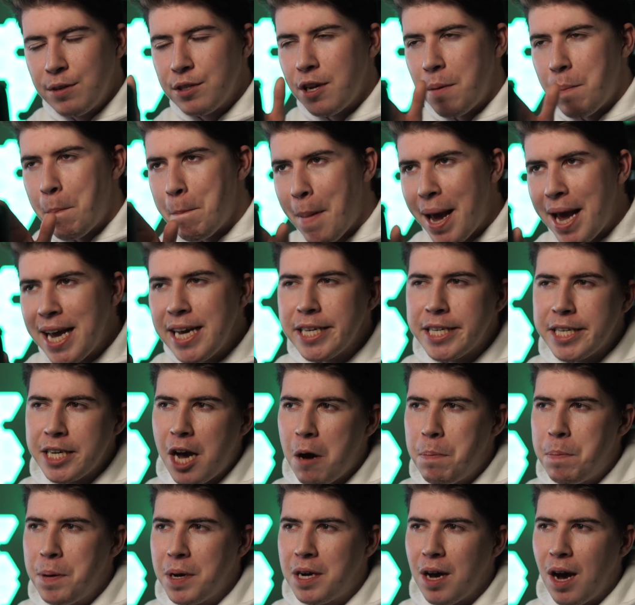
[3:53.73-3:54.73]
It was an
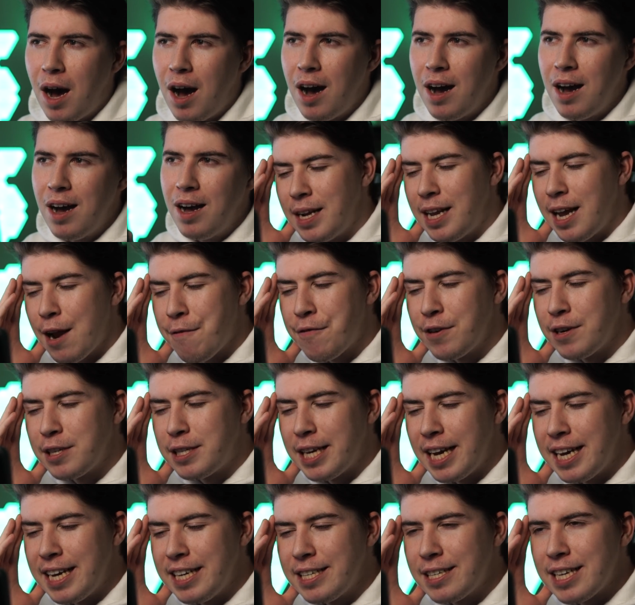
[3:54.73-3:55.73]
amazing uppercut. But the
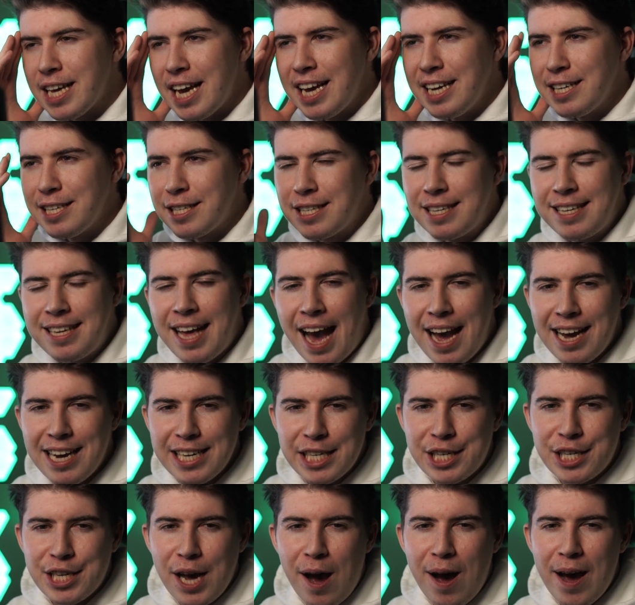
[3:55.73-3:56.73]
difference is, it's
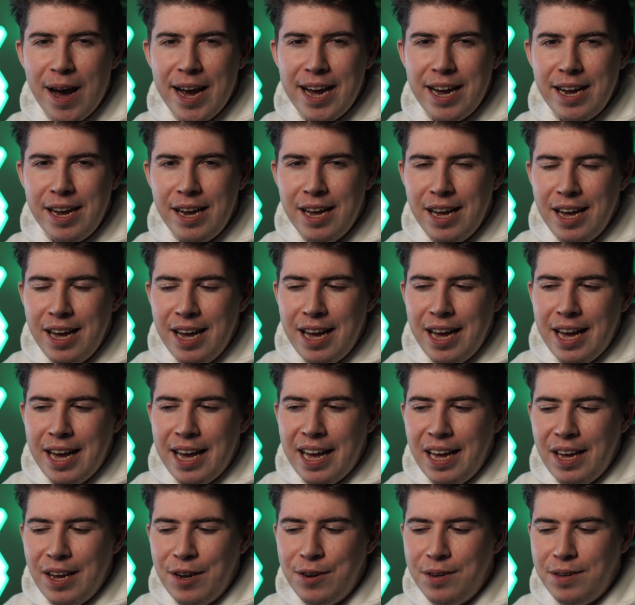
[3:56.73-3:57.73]
KSI,
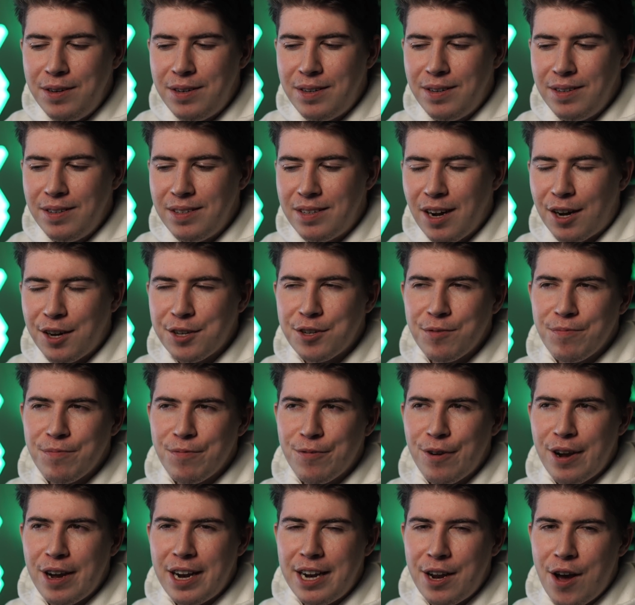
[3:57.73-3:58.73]
who doesn't
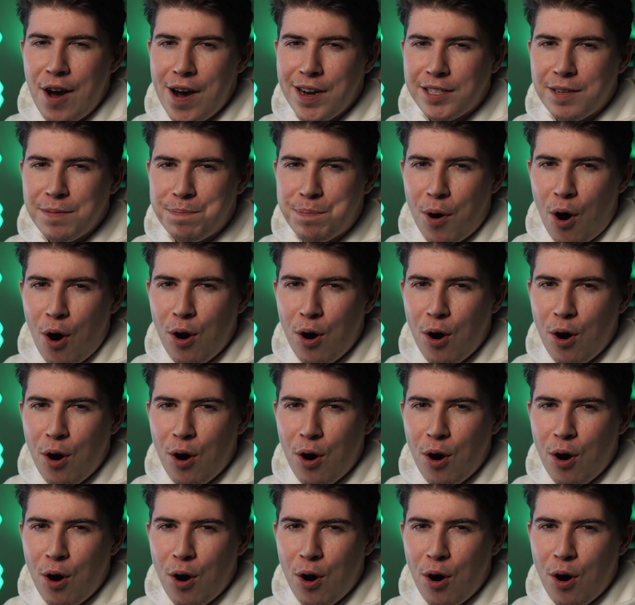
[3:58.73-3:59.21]
really know how to